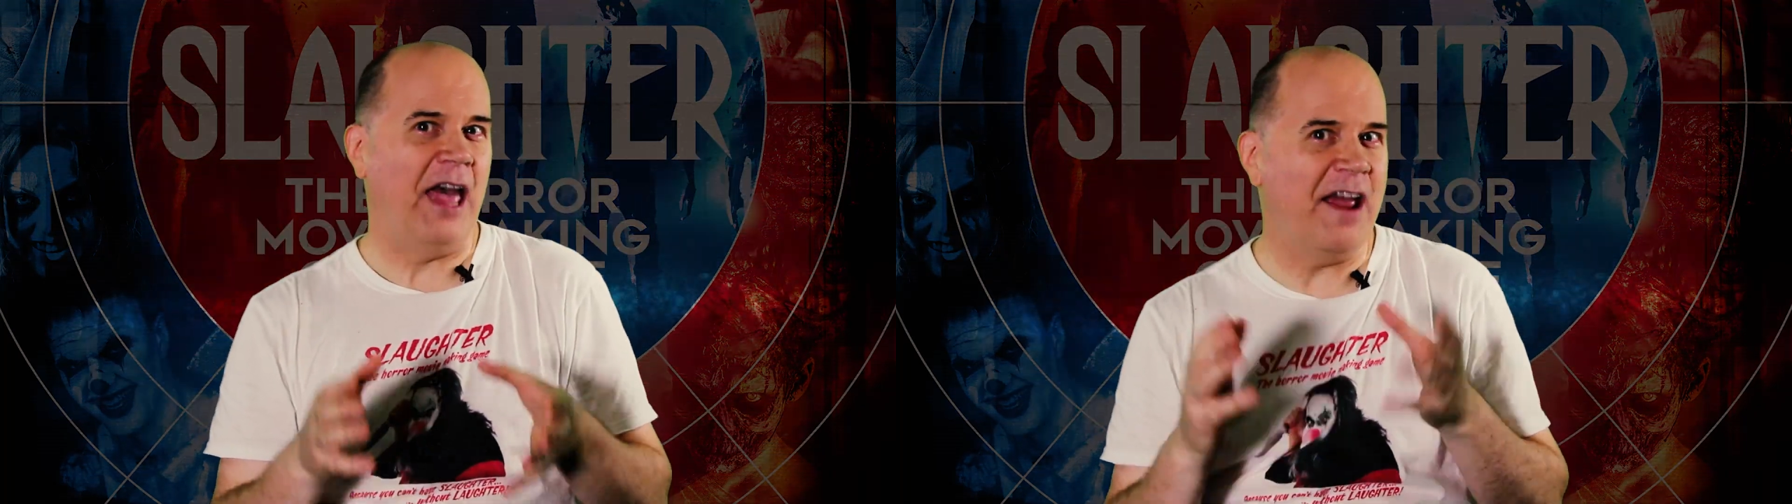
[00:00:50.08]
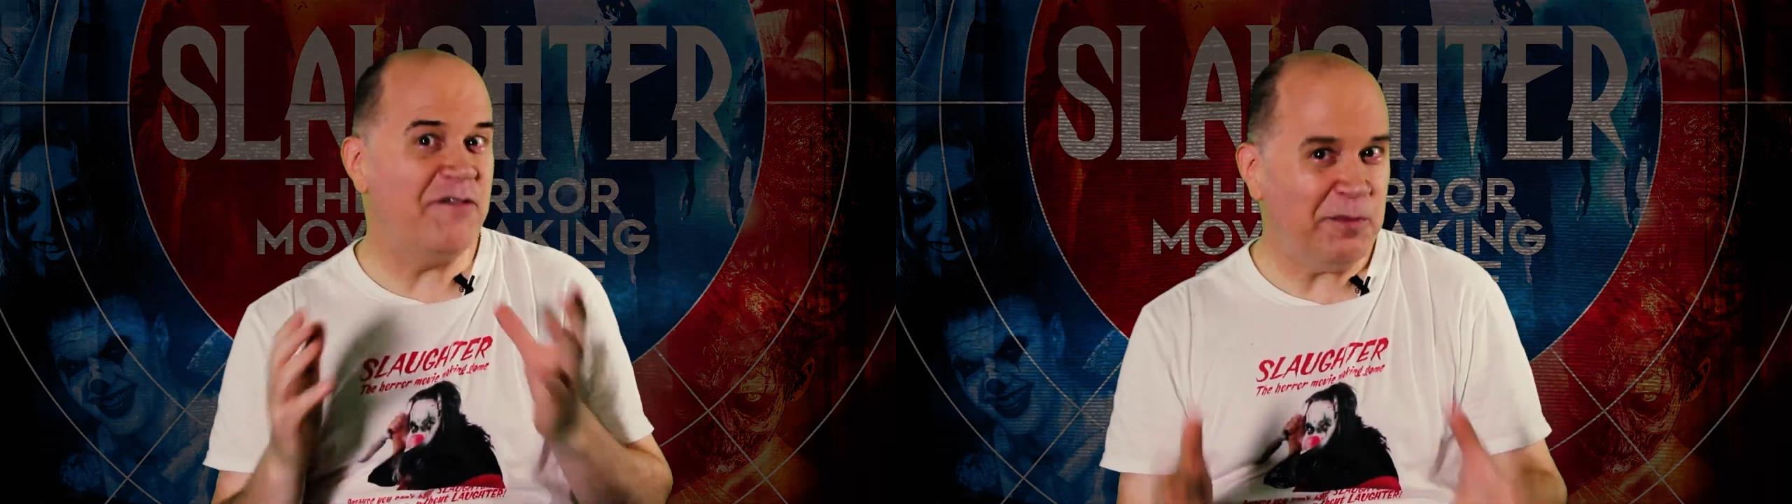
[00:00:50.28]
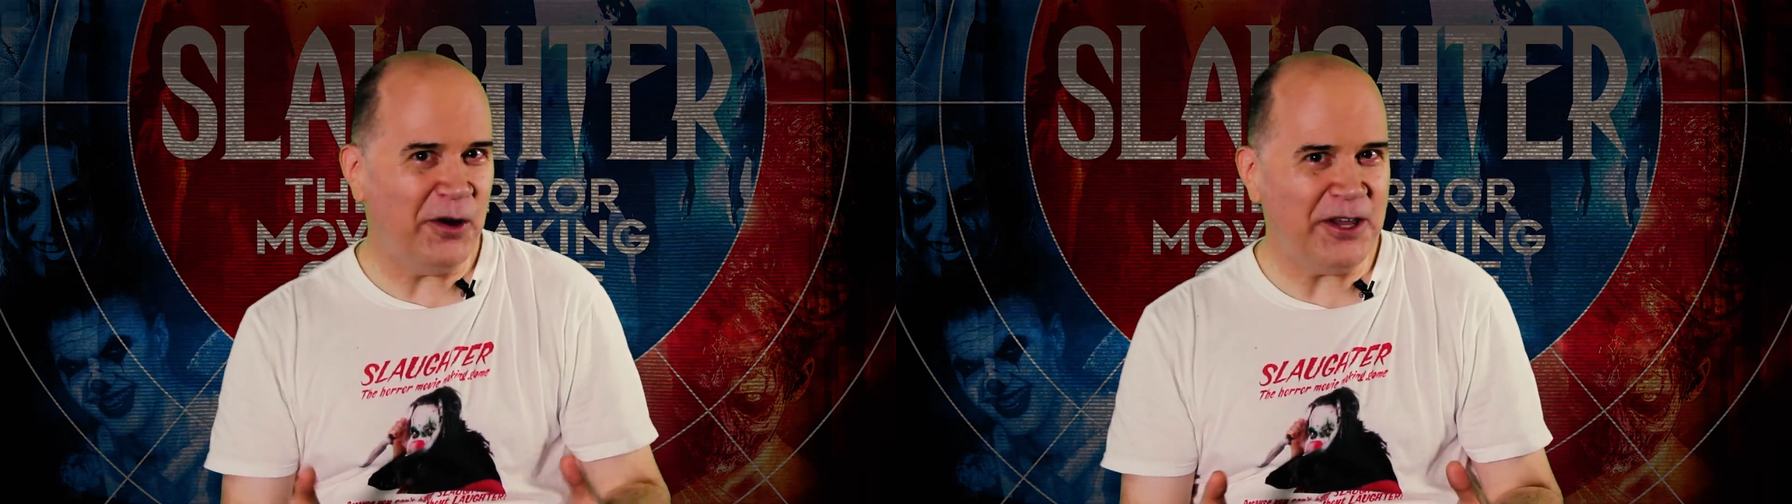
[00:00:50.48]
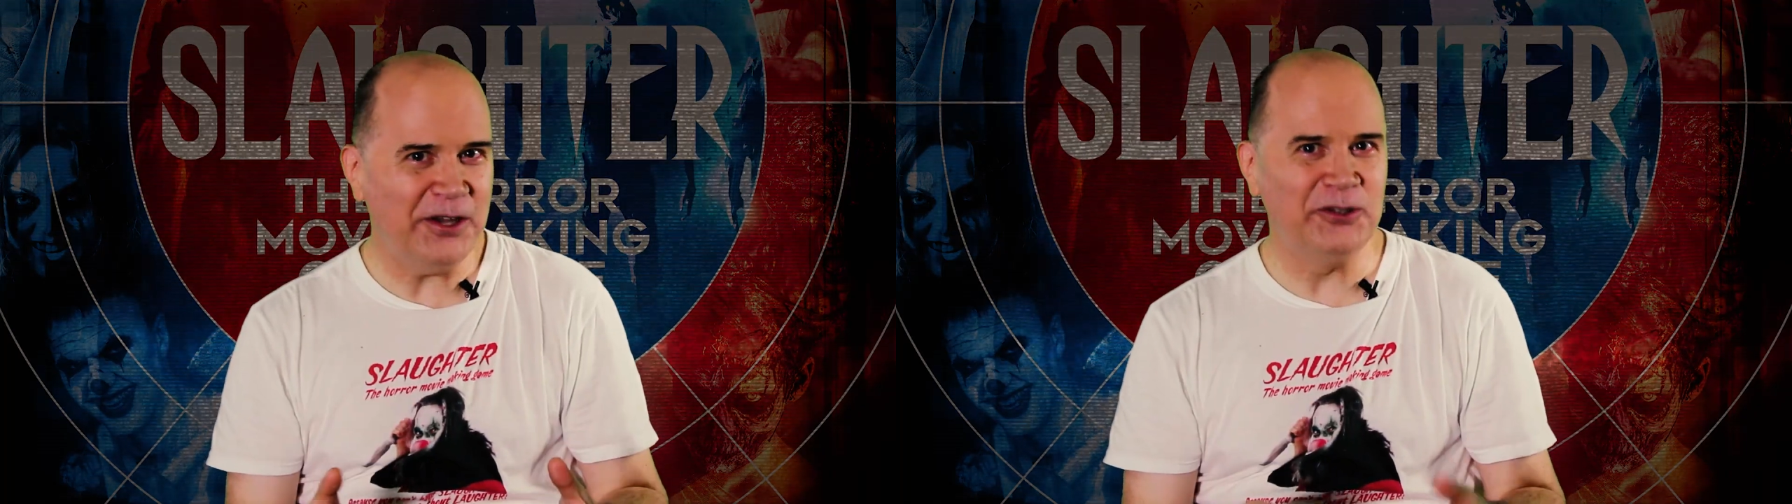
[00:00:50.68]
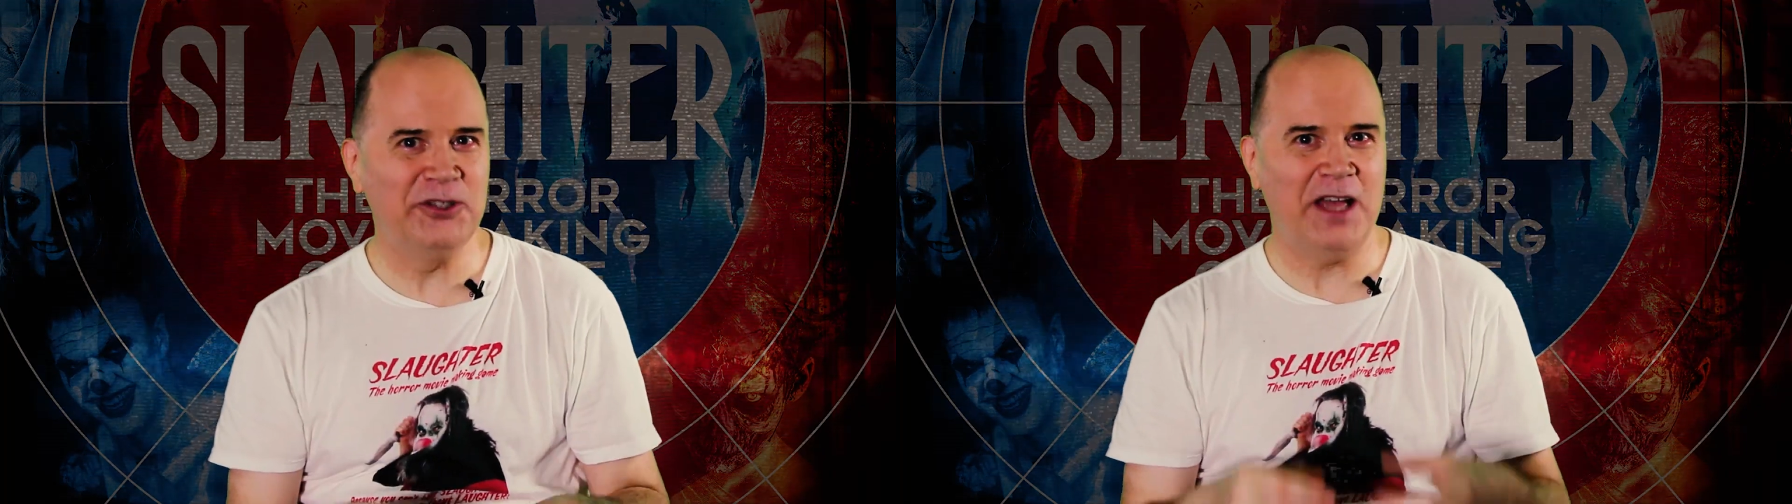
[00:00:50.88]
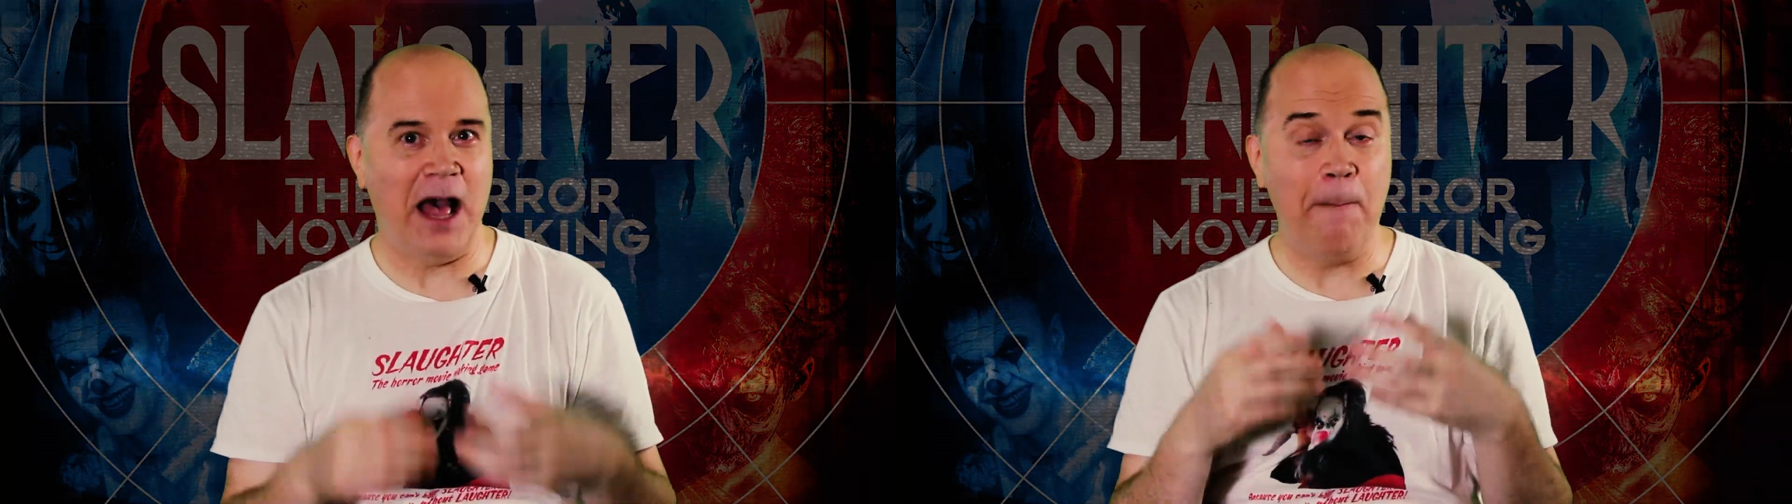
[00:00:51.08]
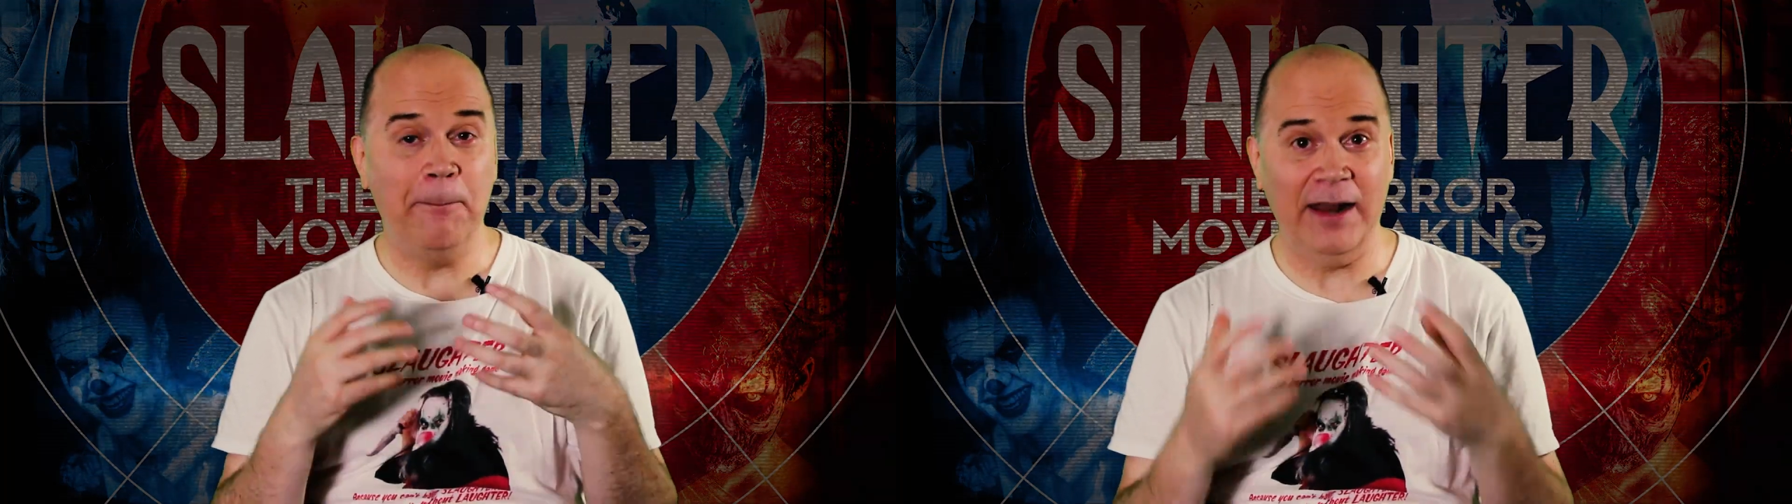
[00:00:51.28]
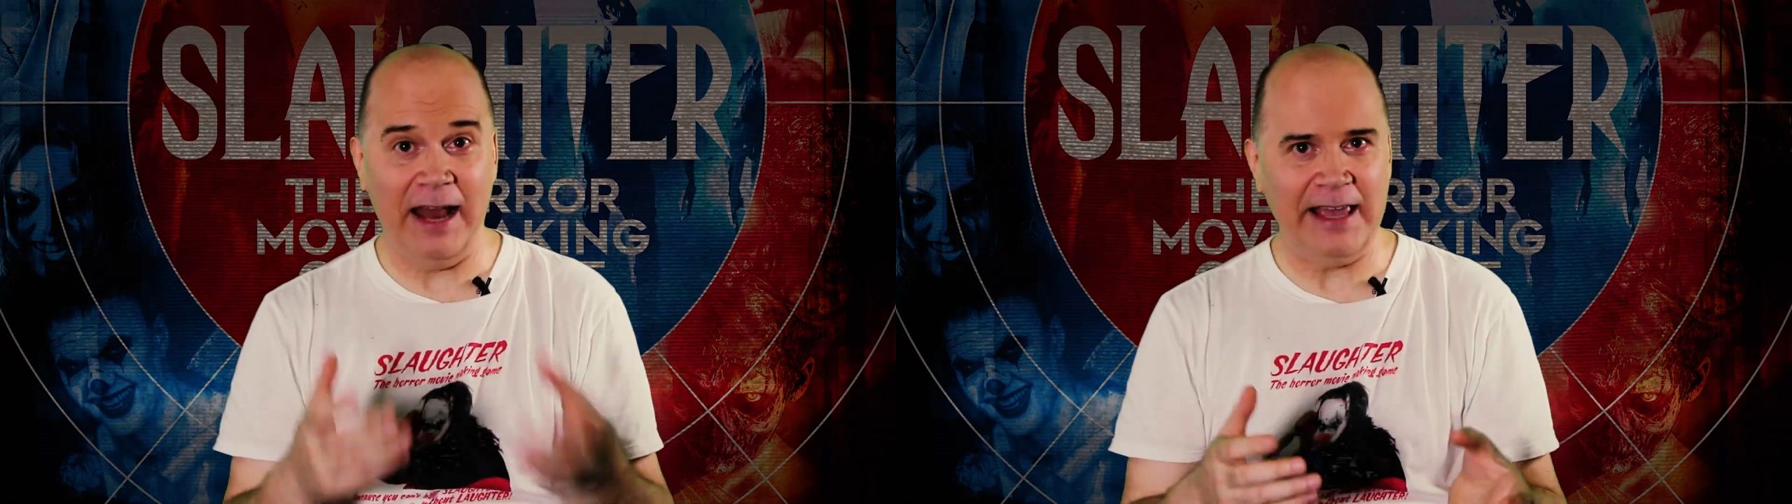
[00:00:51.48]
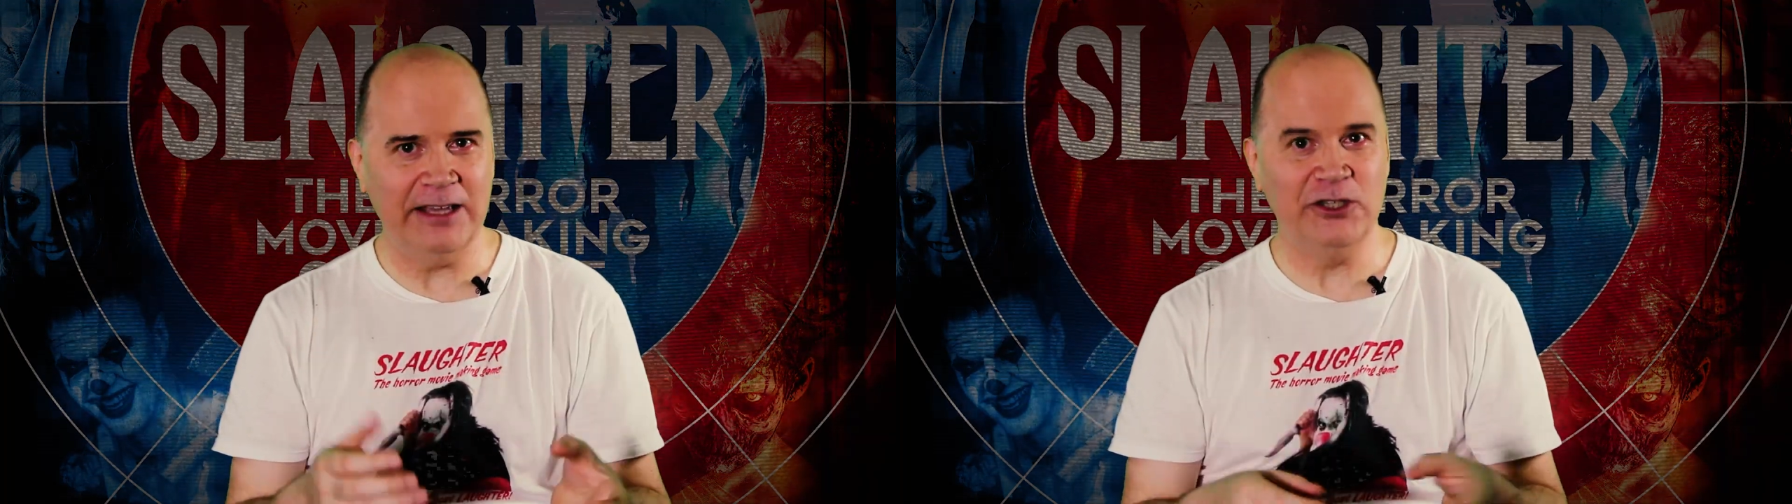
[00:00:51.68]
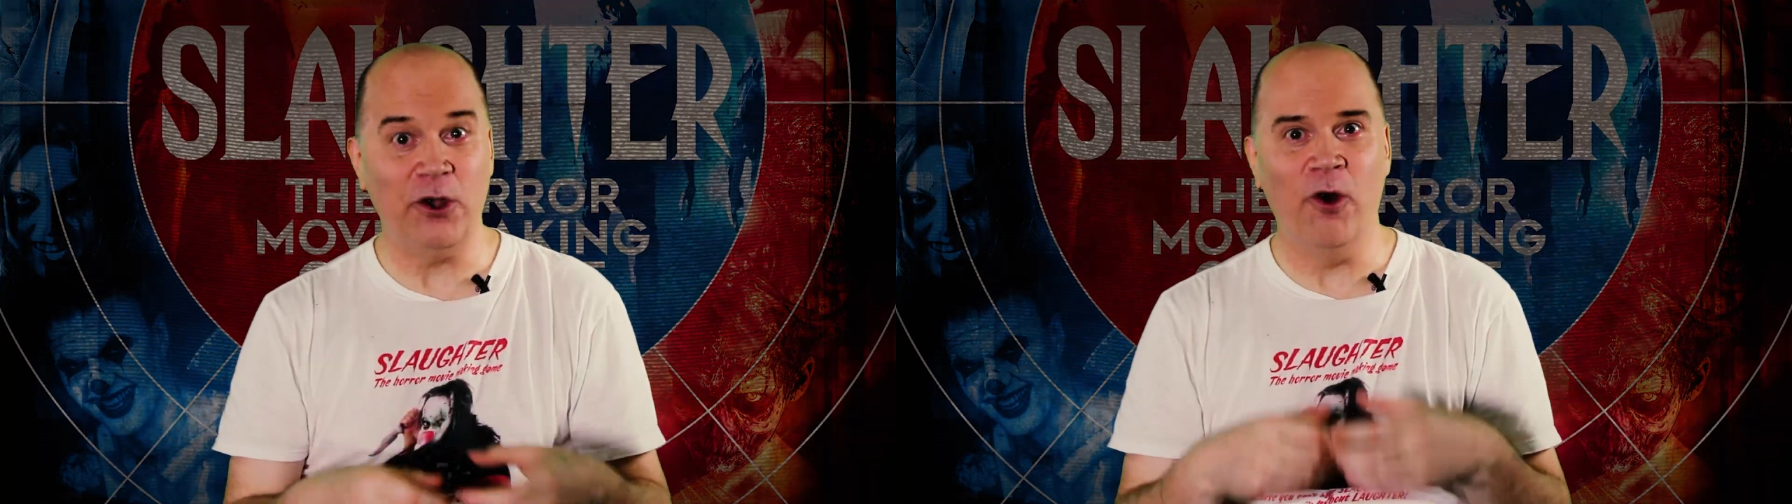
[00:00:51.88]
Everybody else are
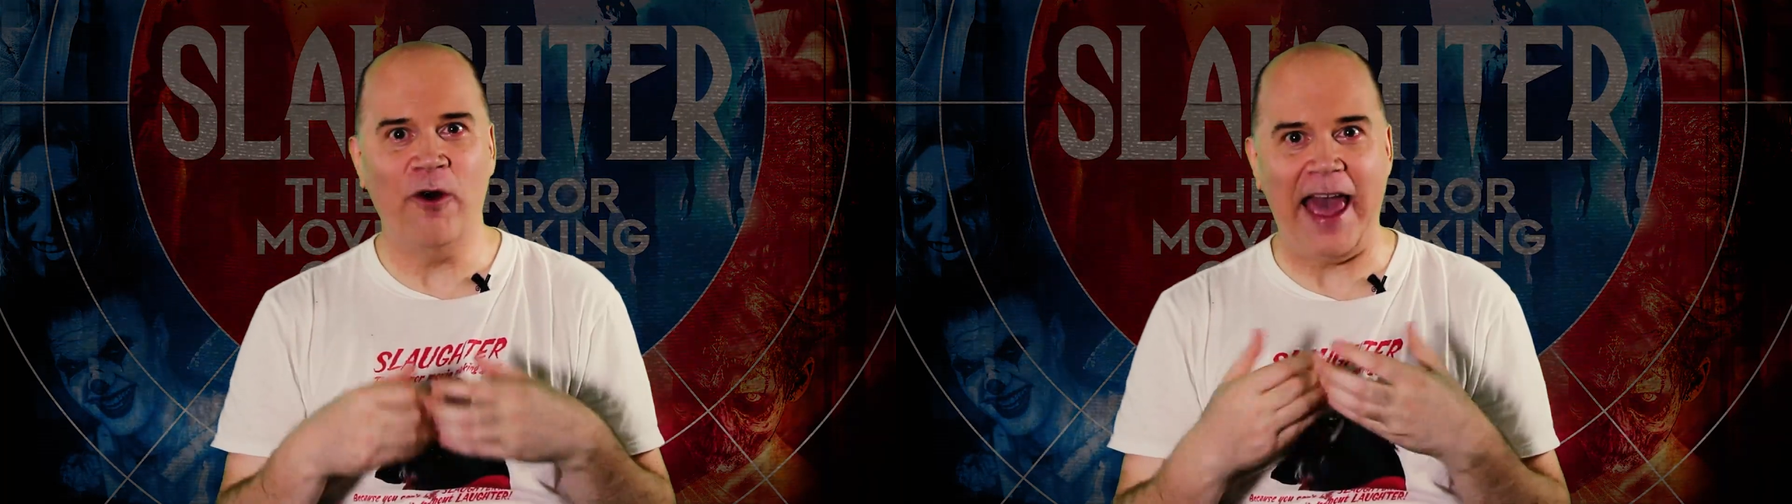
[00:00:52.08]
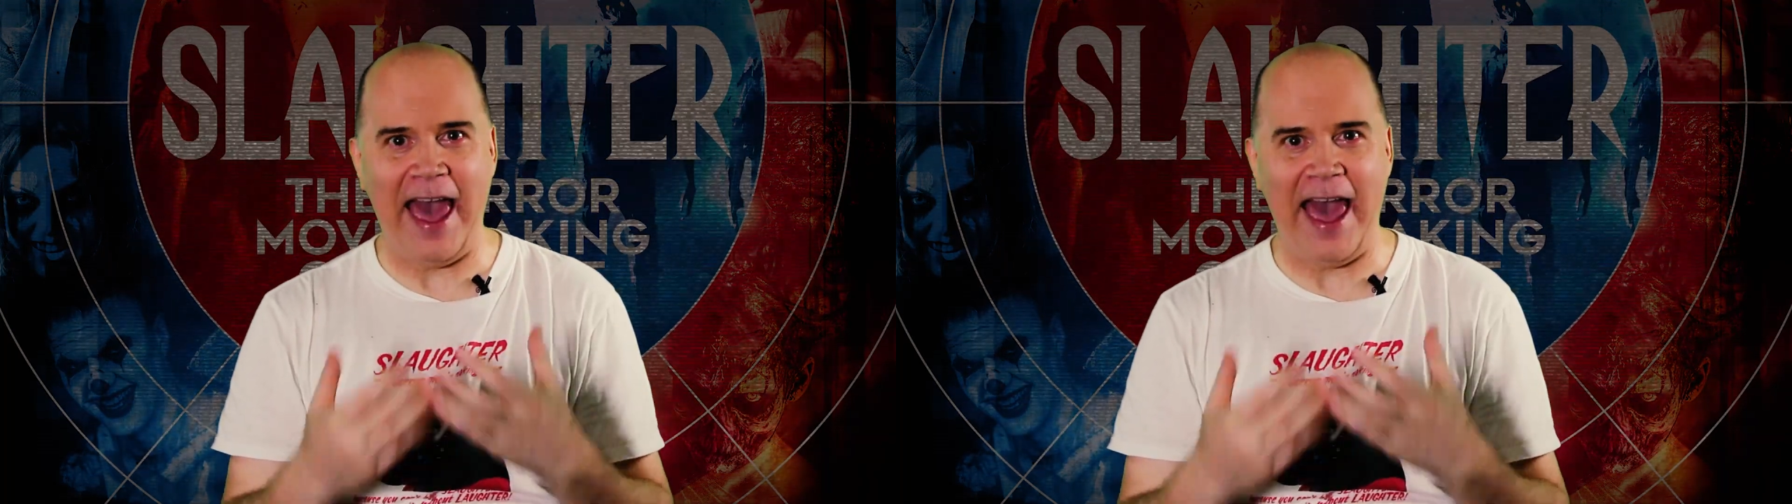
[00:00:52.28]
players or